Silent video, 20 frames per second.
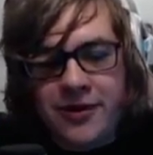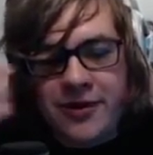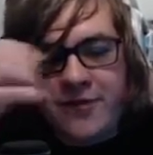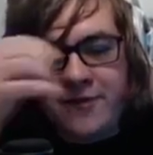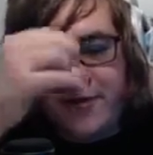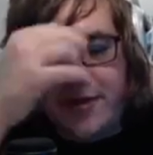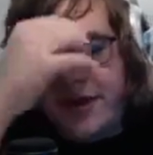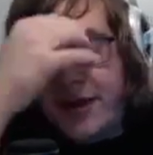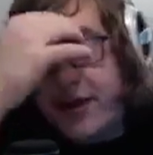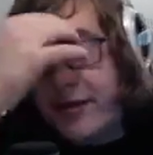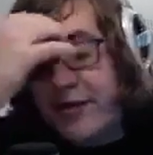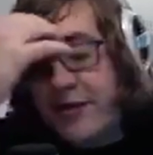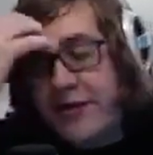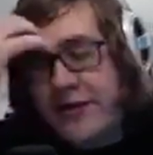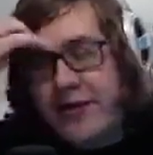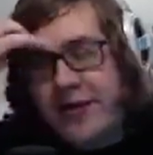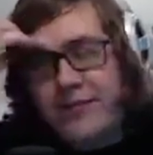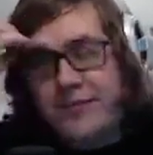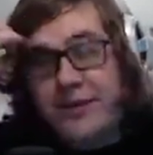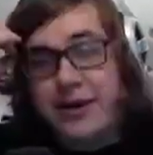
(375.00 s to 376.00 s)
is when you can just
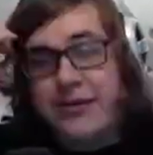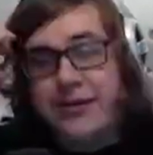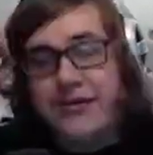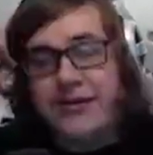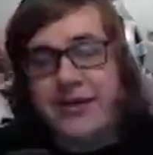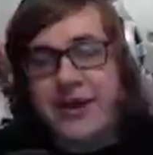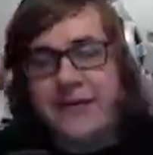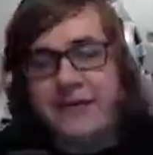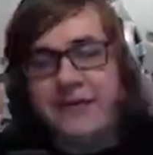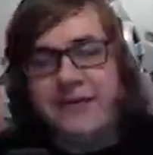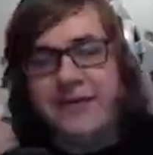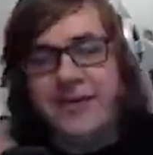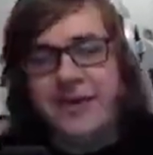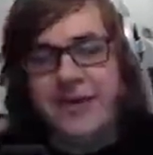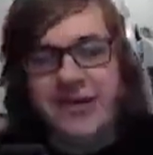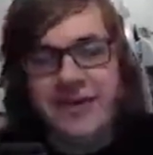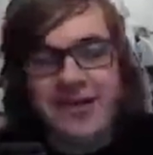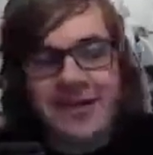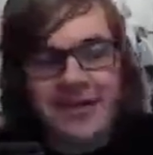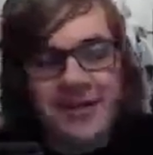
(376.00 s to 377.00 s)
immediately soft
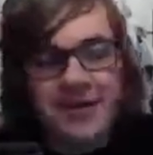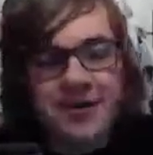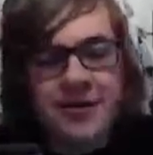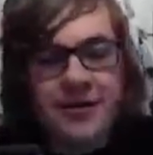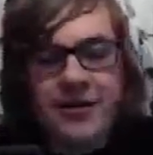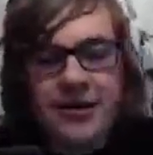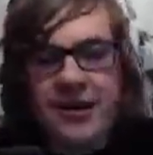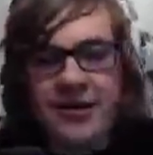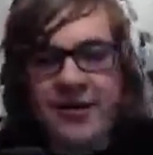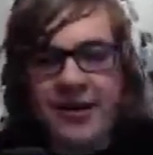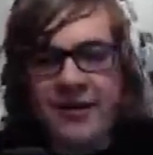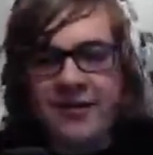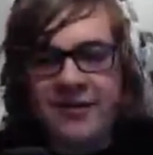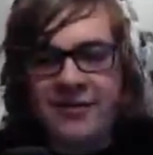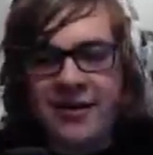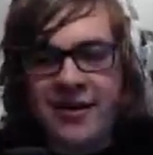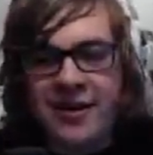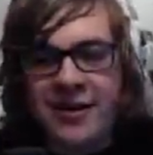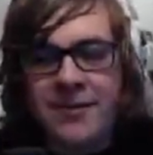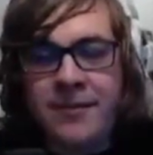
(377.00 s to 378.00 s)
resets and save some
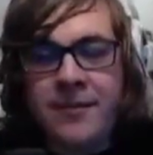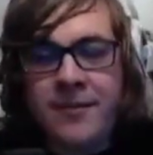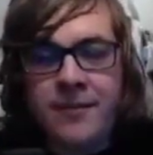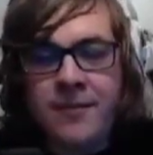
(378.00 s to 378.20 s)
time.